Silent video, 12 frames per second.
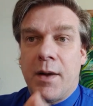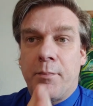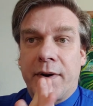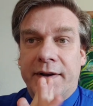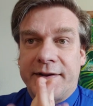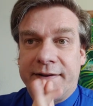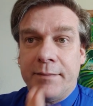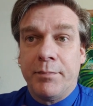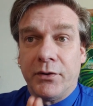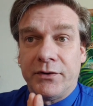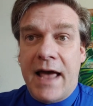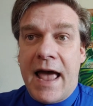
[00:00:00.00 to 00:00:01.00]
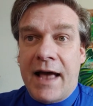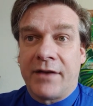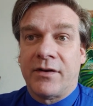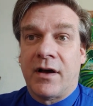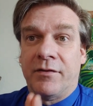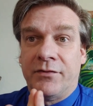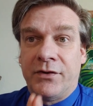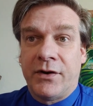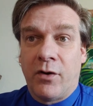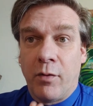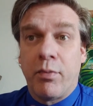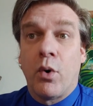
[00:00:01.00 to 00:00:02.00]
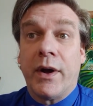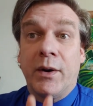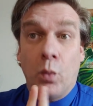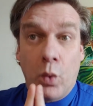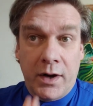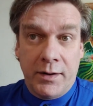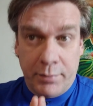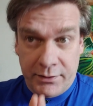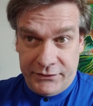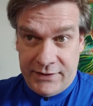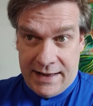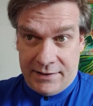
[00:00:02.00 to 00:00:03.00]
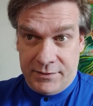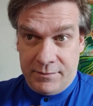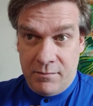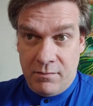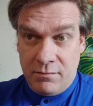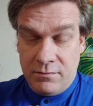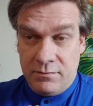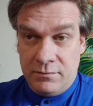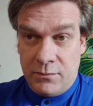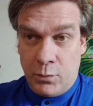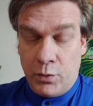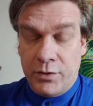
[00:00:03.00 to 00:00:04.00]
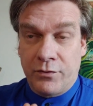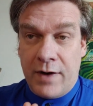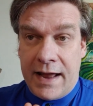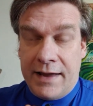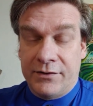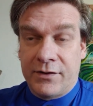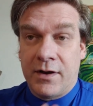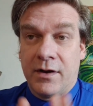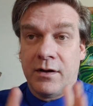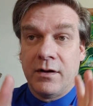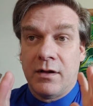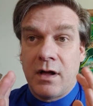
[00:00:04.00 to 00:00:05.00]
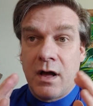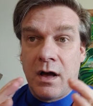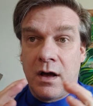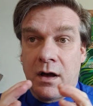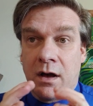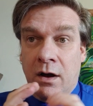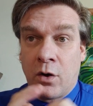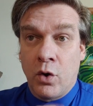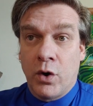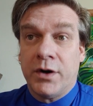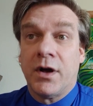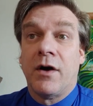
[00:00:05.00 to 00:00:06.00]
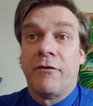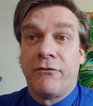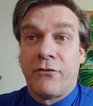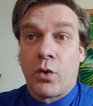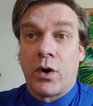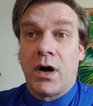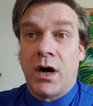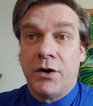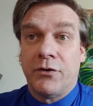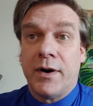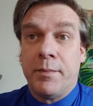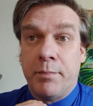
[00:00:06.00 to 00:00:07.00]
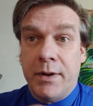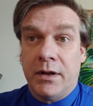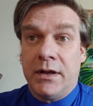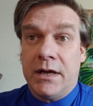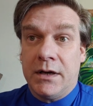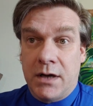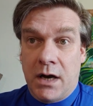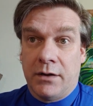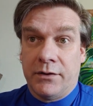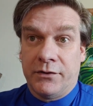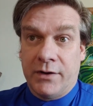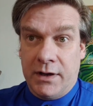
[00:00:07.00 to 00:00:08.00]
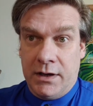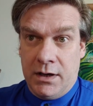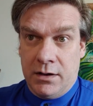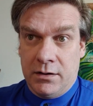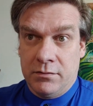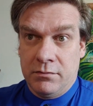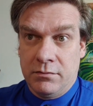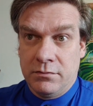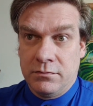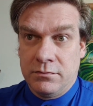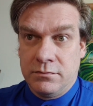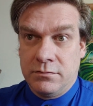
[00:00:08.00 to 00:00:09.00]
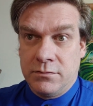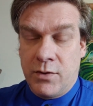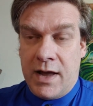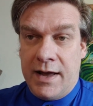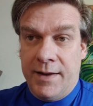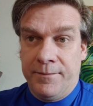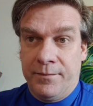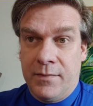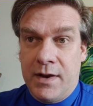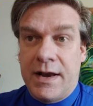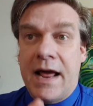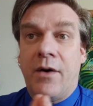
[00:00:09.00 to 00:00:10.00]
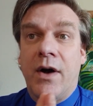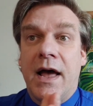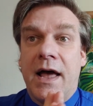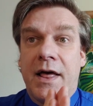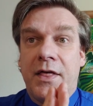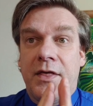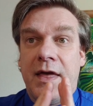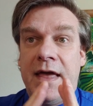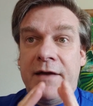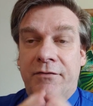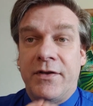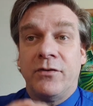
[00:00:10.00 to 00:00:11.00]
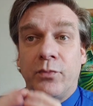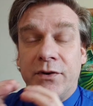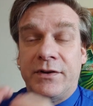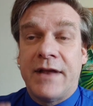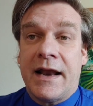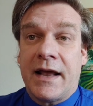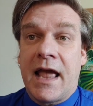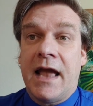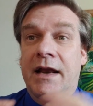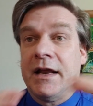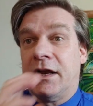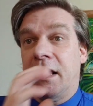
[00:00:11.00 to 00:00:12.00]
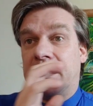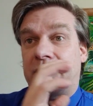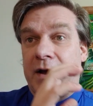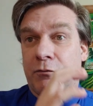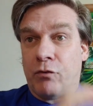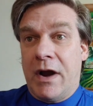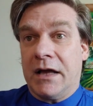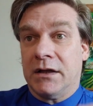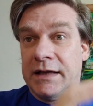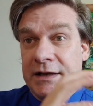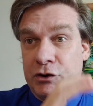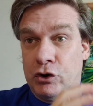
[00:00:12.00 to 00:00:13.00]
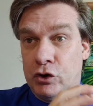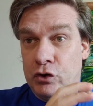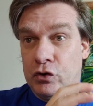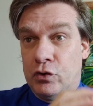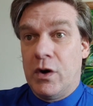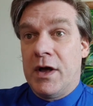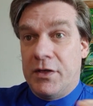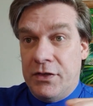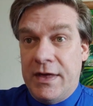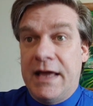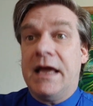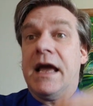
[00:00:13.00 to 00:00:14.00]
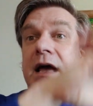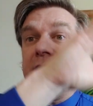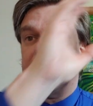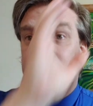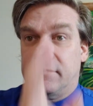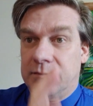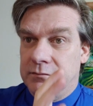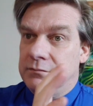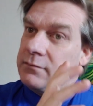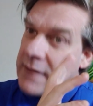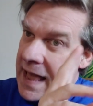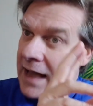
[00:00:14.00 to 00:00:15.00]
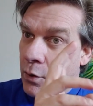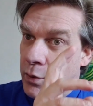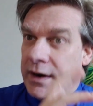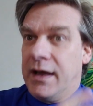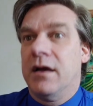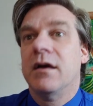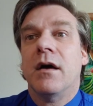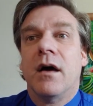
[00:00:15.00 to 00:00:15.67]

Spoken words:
But a simple tax of 0.1% would raise a good $400 billion a year. Okay? Now, If this was dedicated directly to the equity